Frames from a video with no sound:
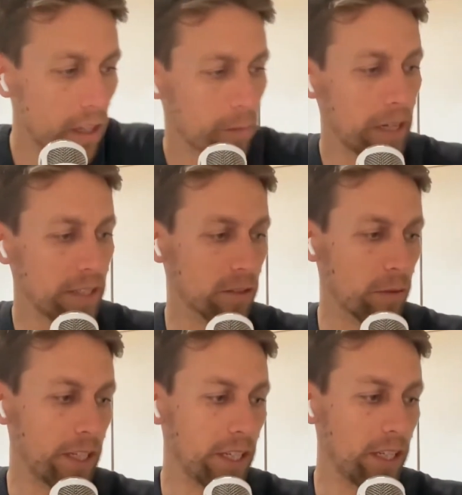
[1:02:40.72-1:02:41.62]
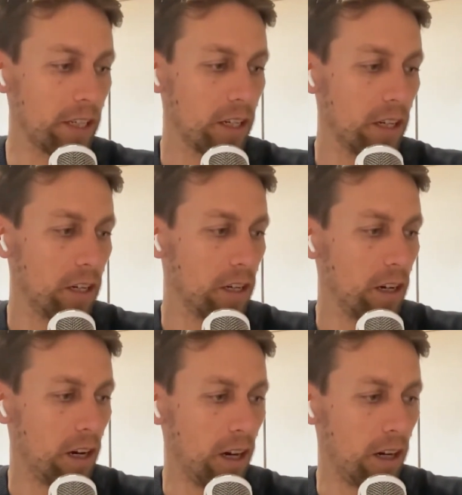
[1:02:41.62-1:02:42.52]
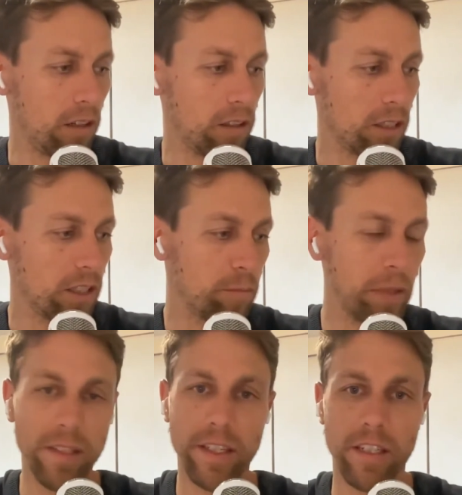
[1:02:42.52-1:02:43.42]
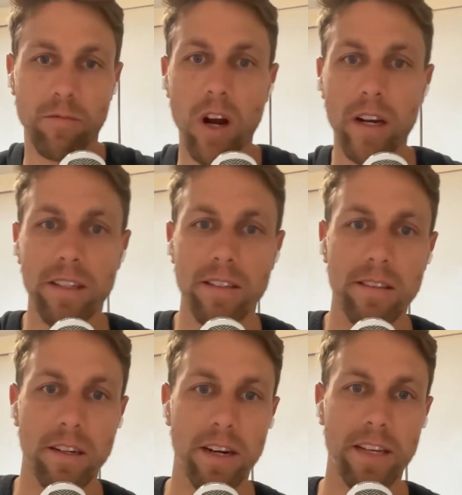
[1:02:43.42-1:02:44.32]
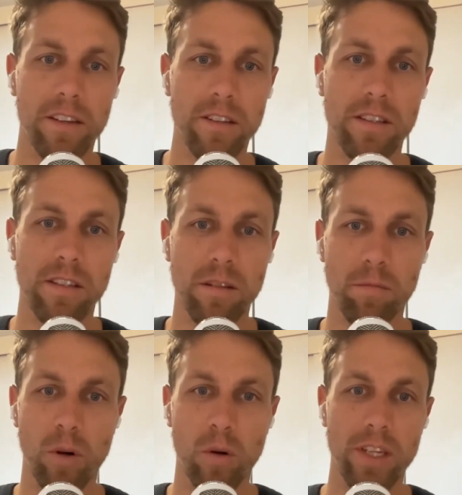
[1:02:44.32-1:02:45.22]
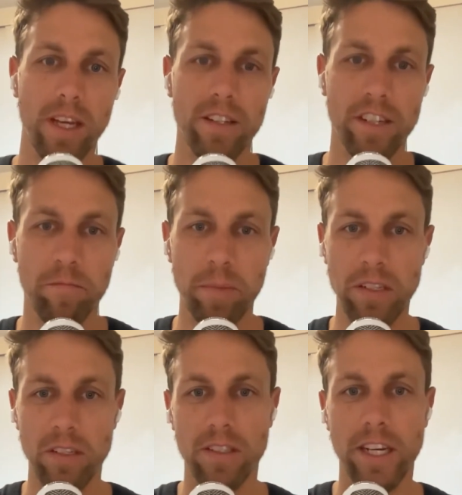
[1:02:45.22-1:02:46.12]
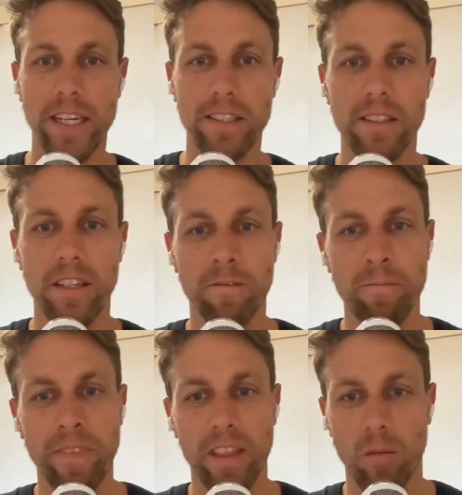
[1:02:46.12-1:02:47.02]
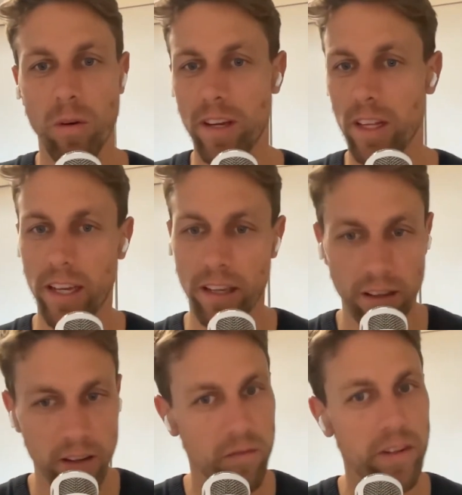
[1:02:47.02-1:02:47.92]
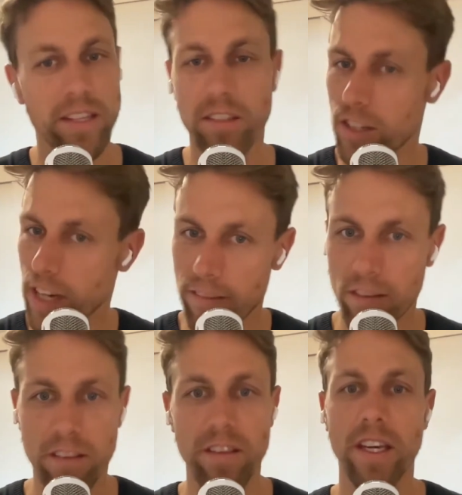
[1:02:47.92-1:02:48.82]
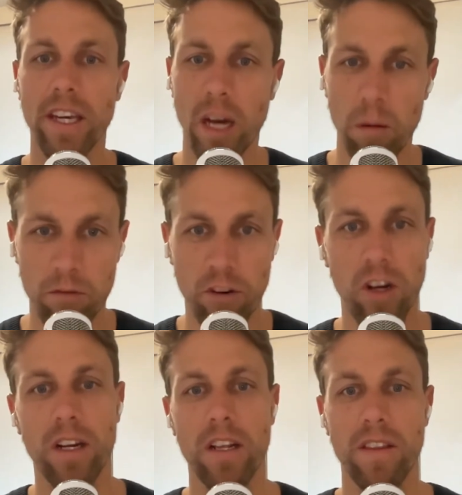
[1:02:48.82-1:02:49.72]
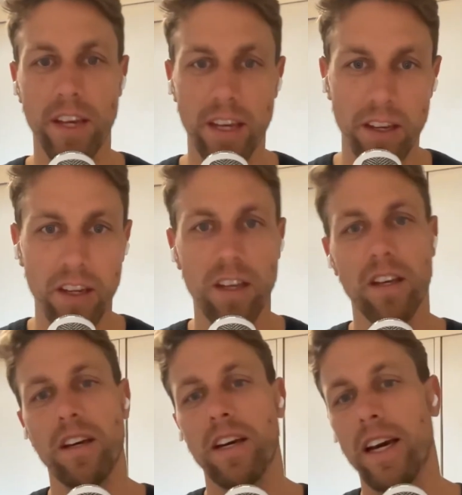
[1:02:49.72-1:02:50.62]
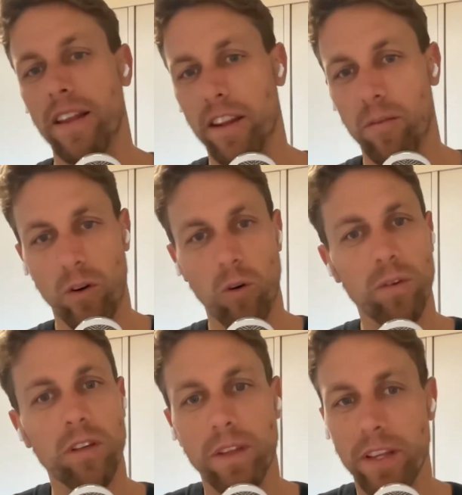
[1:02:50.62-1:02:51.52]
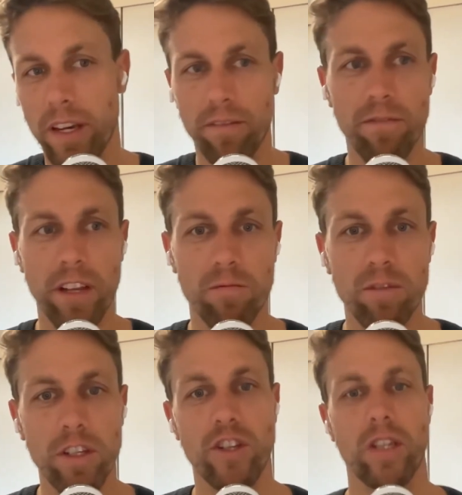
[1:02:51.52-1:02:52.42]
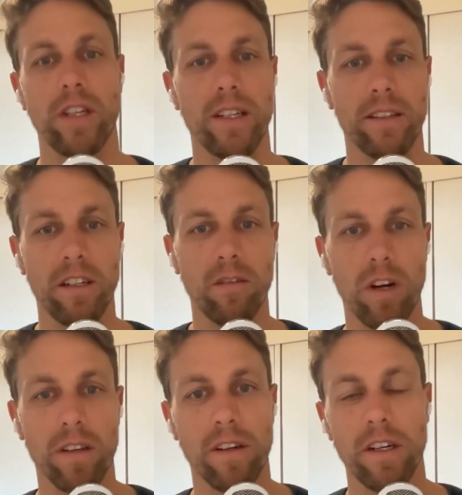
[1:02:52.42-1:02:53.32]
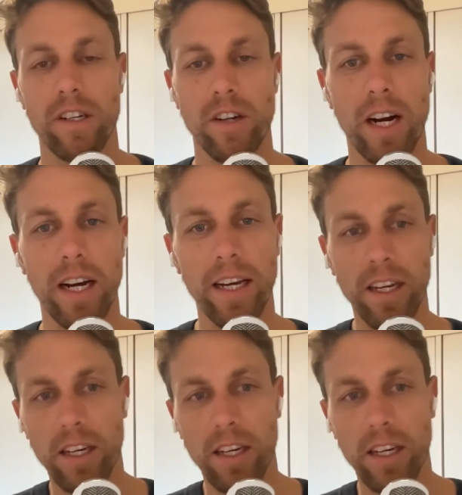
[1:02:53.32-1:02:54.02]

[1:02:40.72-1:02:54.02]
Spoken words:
Musk when he's building his rockets there, right? There's this approach that Jeff Bezos takes where they like research everything up front and then only when they like really sure that it's going to work, they're going to try.